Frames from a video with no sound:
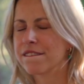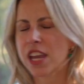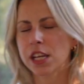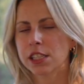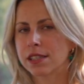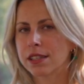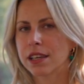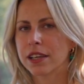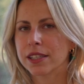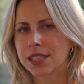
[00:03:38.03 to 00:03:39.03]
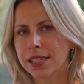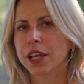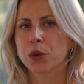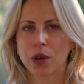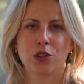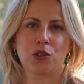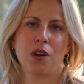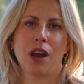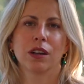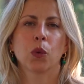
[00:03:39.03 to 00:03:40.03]
fancy steak
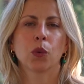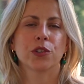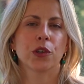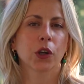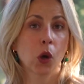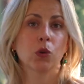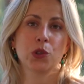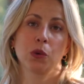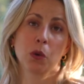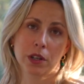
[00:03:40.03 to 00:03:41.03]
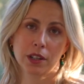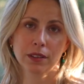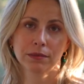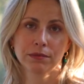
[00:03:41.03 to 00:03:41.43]
restaurant, what's your go-to order?